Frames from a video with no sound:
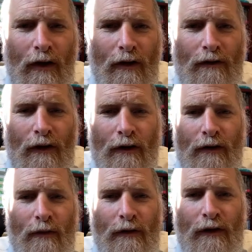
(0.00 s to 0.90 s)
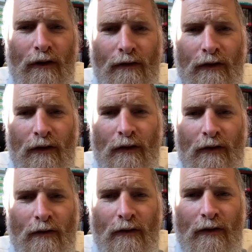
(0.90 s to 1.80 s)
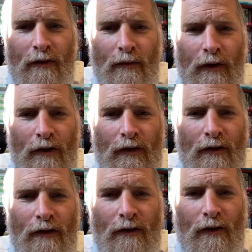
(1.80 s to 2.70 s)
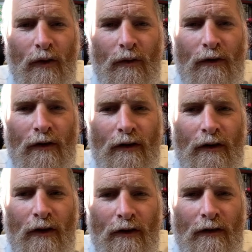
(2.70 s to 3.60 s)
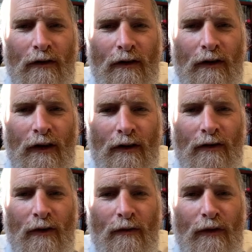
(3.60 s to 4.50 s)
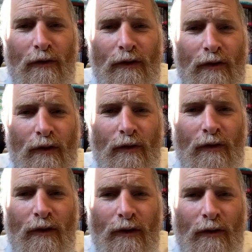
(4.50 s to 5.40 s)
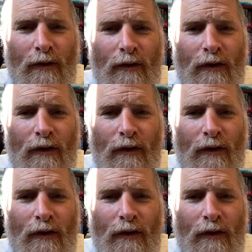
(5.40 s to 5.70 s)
are finding themselves in Pashat, no other Eitzah. There is no other